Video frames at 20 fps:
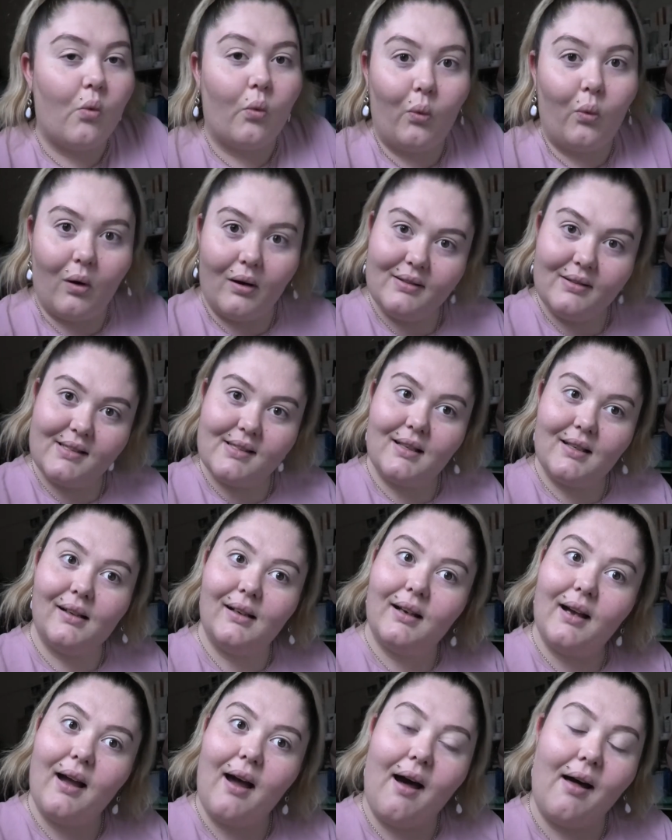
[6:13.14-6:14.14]
What
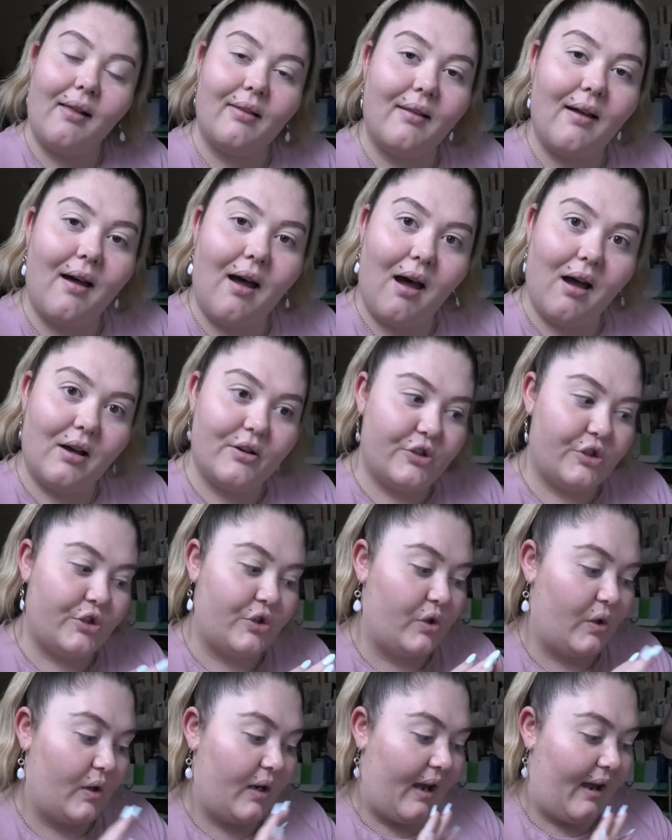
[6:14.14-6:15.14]
color
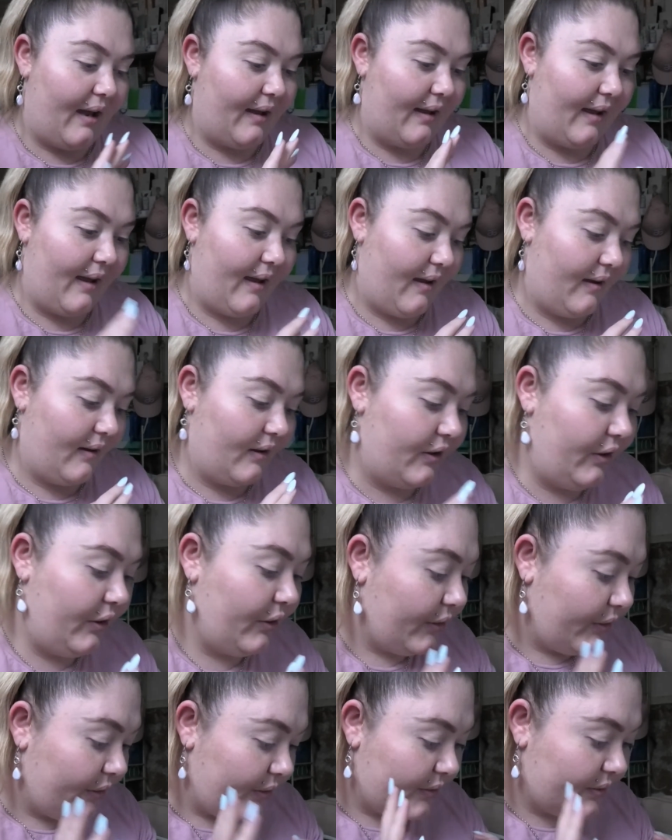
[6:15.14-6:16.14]
should I
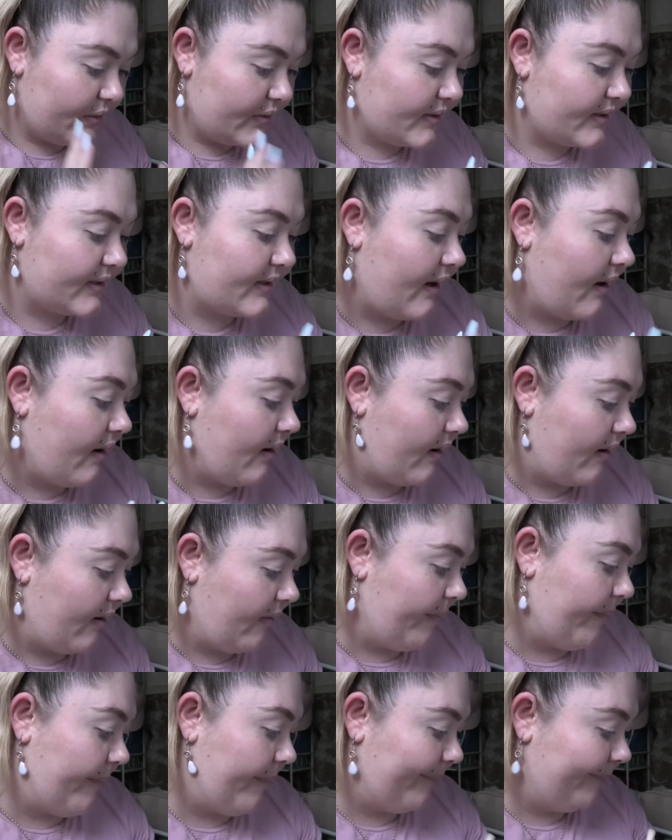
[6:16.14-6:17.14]
use?
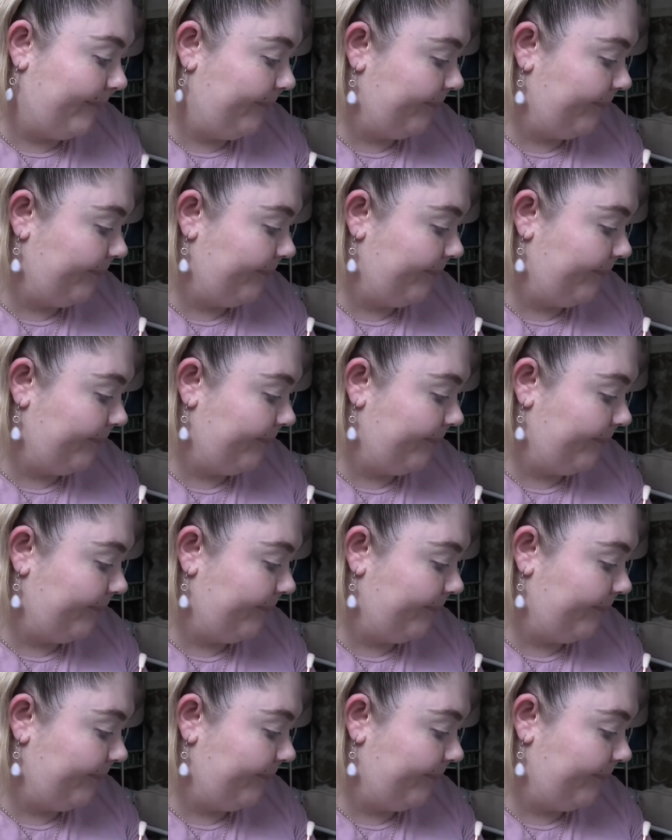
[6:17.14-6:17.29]
I